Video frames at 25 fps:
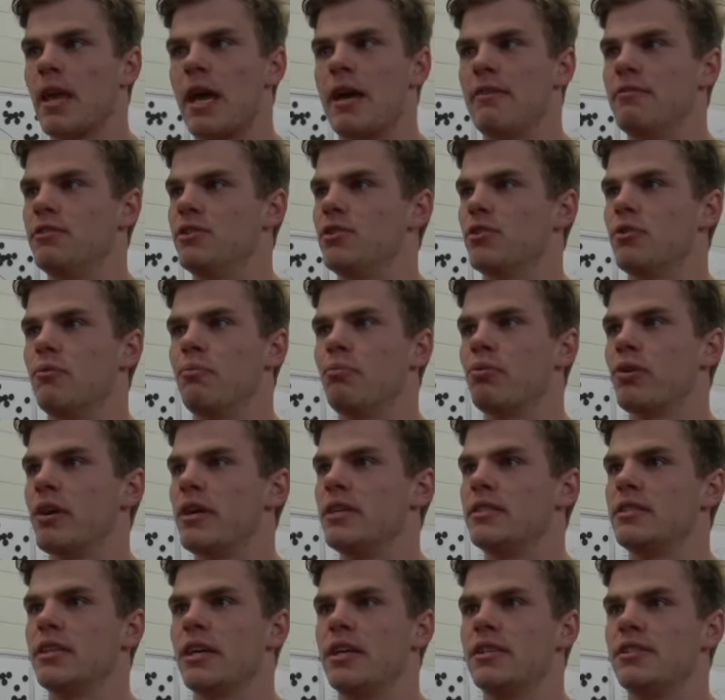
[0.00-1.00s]
even during
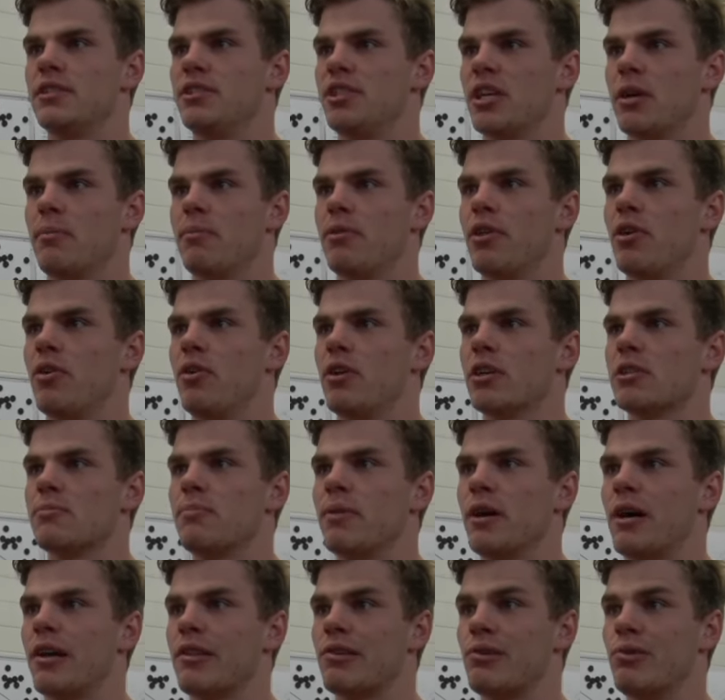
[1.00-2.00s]
pre-season, jump in the ice
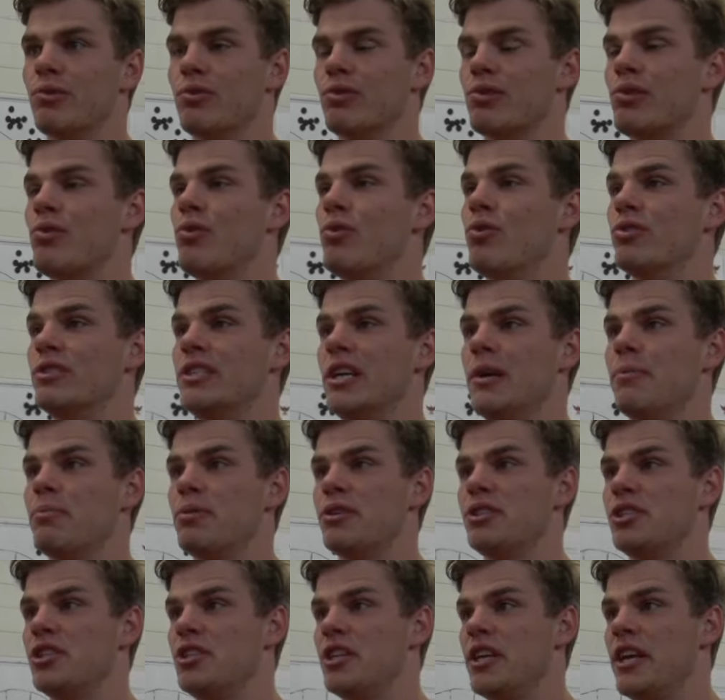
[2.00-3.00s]
bath, cool the core
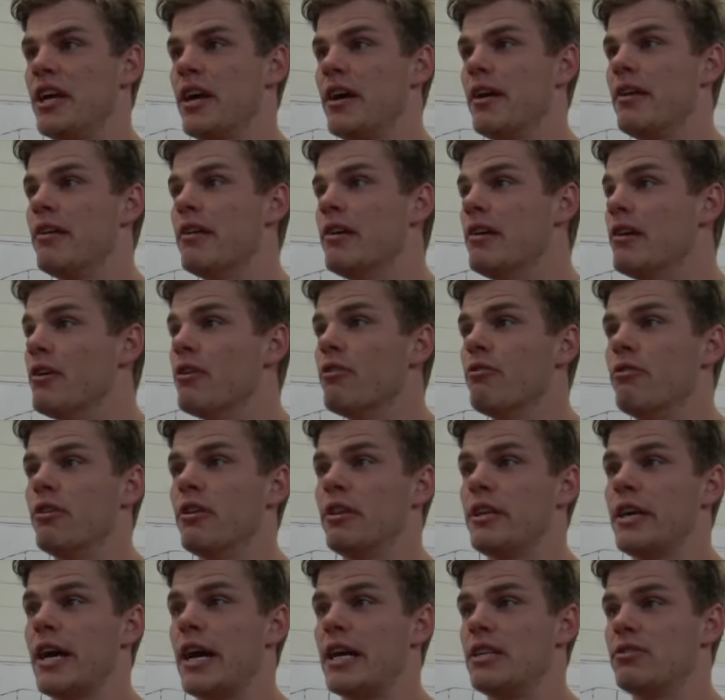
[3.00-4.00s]
temperature down,
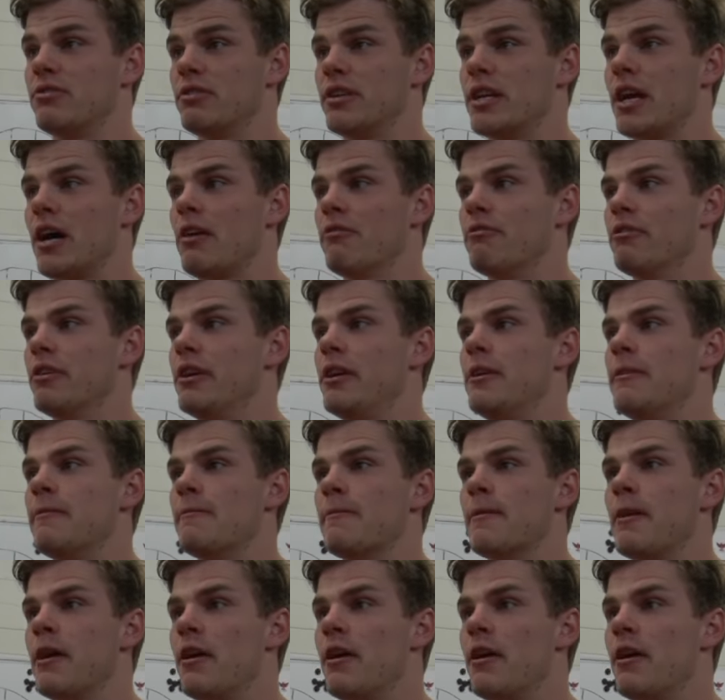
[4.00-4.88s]
really aids recovery.